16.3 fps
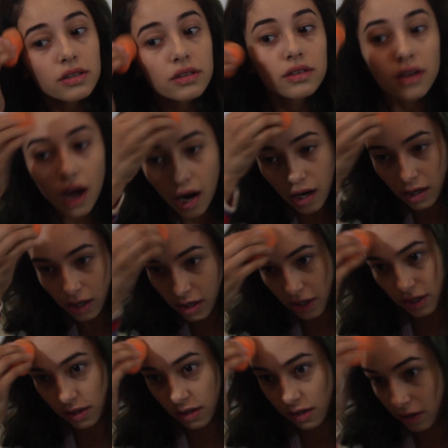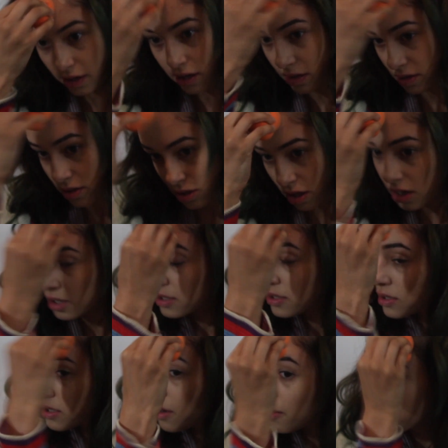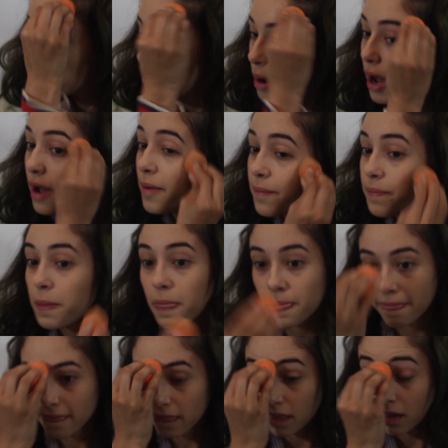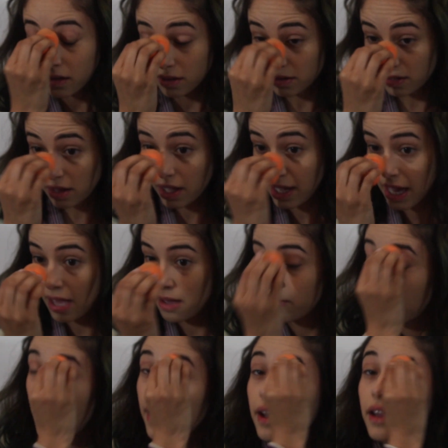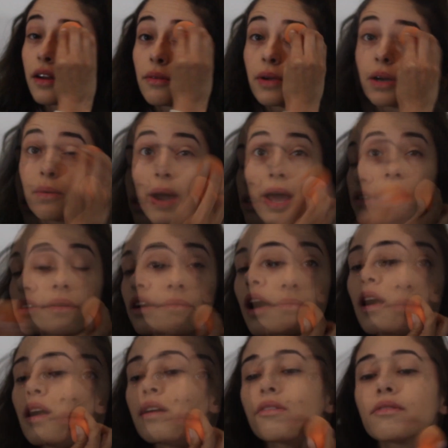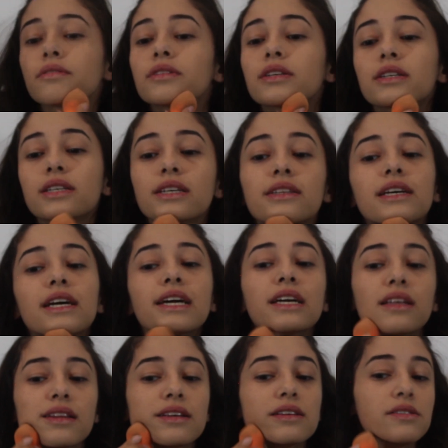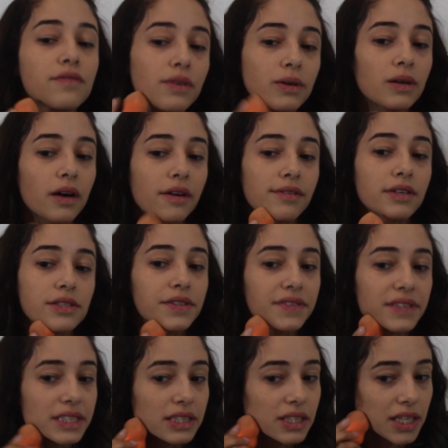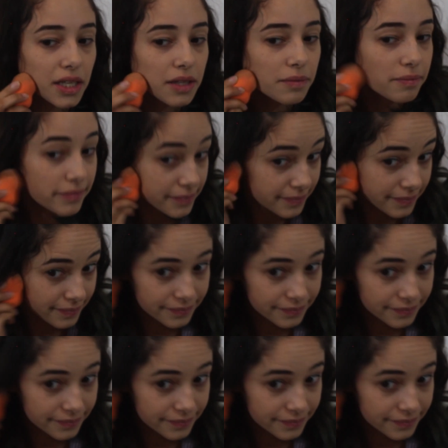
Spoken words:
Not a good look Tarte, but they came back in a real way. I really like this full coverage feeling.